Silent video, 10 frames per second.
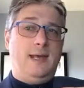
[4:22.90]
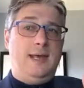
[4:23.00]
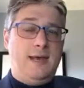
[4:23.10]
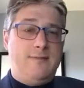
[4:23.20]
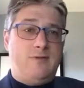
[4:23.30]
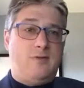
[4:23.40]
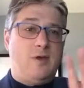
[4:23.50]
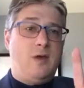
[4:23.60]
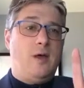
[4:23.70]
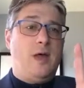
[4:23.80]
gives
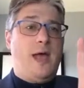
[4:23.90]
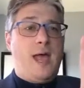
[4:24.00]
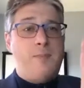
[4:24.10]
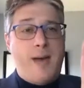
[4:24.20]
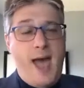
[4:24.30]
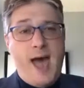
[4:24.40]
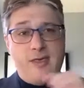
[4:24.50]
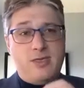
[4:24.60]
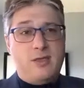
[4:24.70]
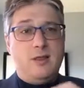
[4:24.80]
a
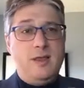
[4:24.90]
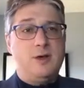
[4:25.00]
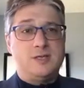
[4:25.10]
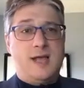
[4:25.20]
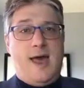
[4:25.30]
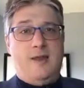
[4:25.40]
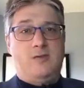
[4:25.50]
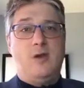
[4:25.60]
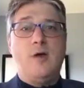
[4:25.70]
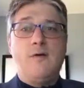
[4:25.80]
path to legal status.